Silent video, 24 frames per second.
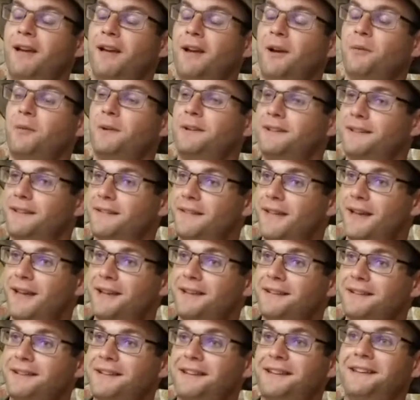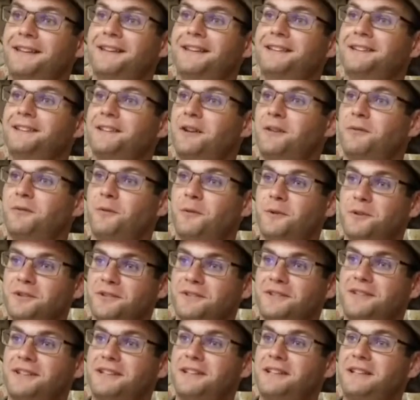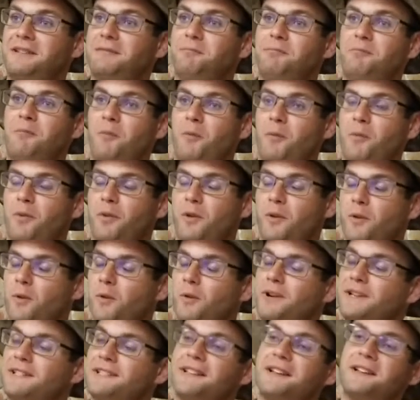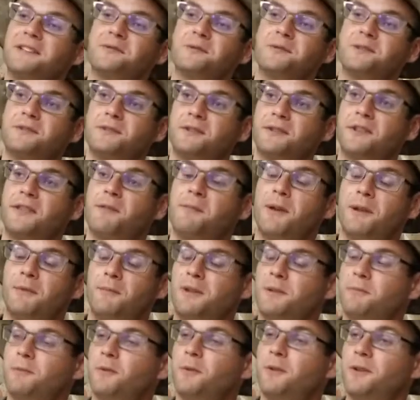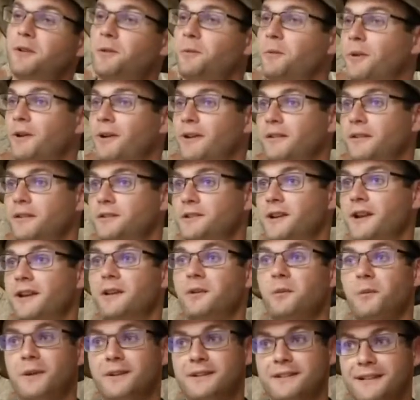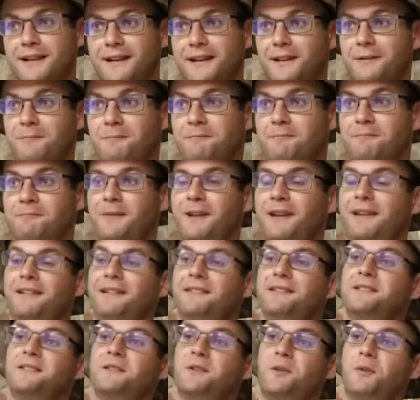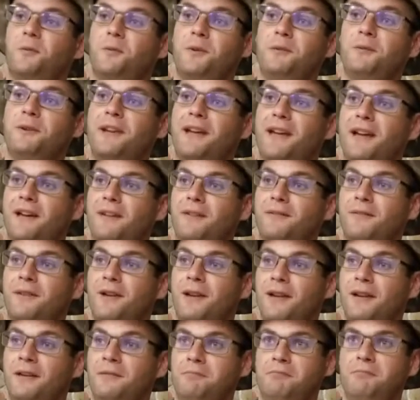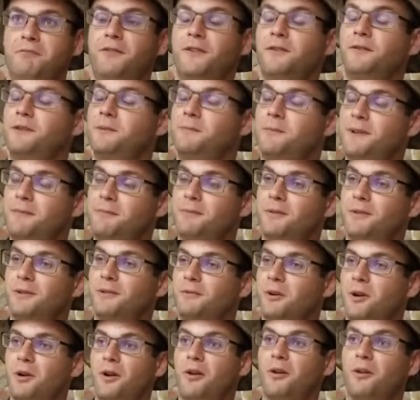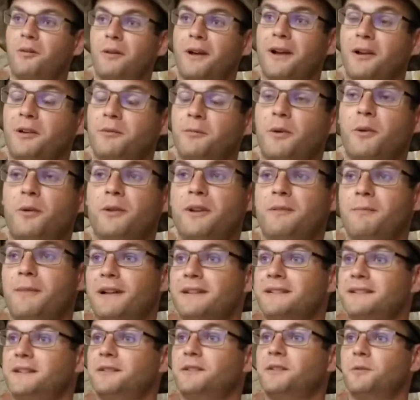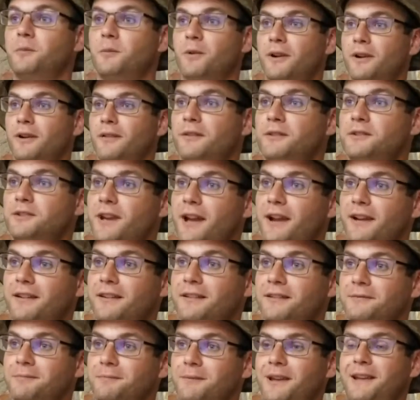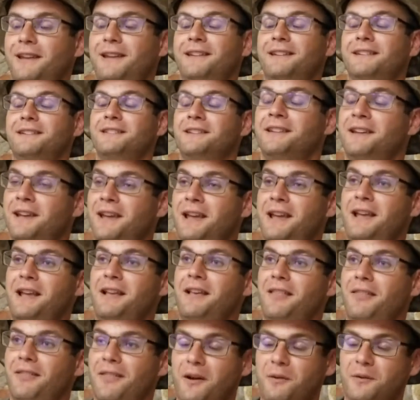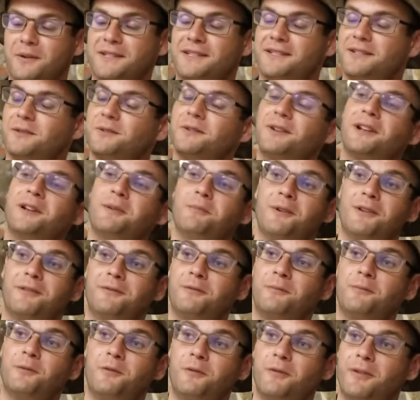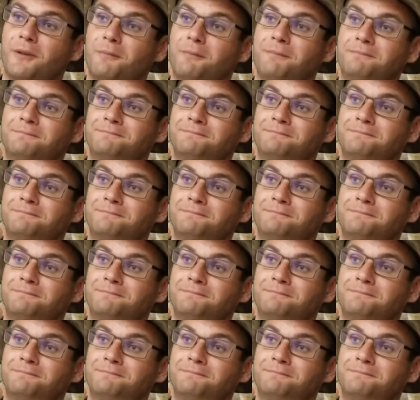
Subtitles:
We did that, and unfortunately the quarry size restricted the amount of people that could work on the jacket at one time. And so we would have 50 people all around, but only about 10 could work on the jacket. And that was still not enough to move them.